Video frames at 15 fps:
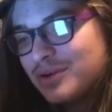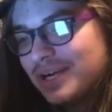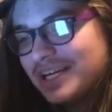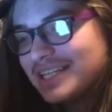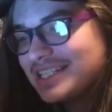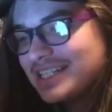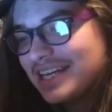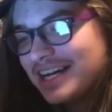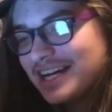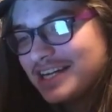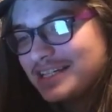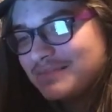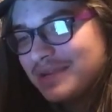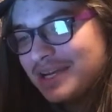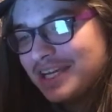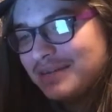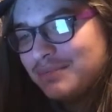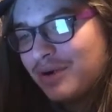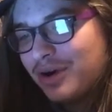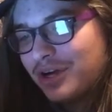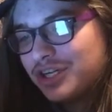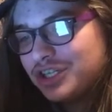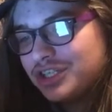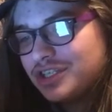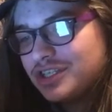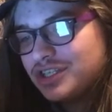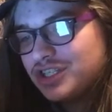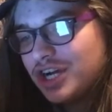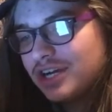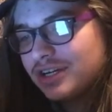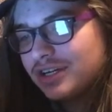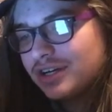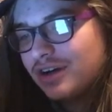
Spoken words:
innocent eyes, making Mark shudder.